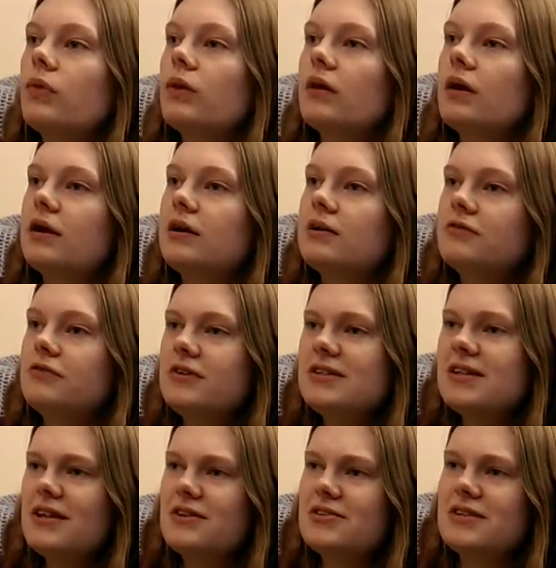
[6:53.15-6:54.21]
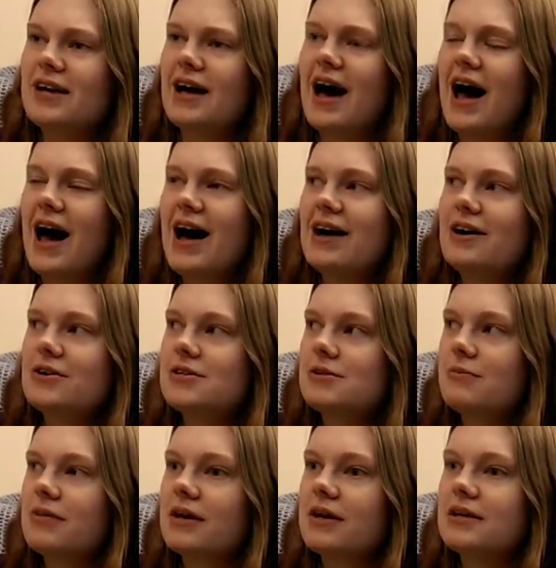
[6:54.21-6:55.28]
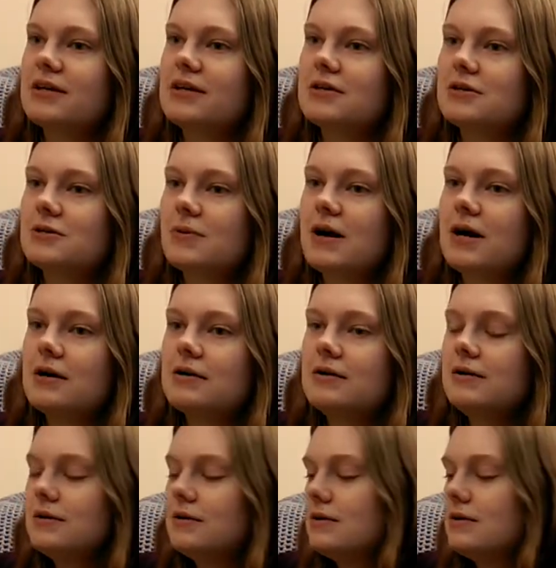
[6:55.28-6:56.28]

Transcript: And it feels like there's like a hat or something in here as well.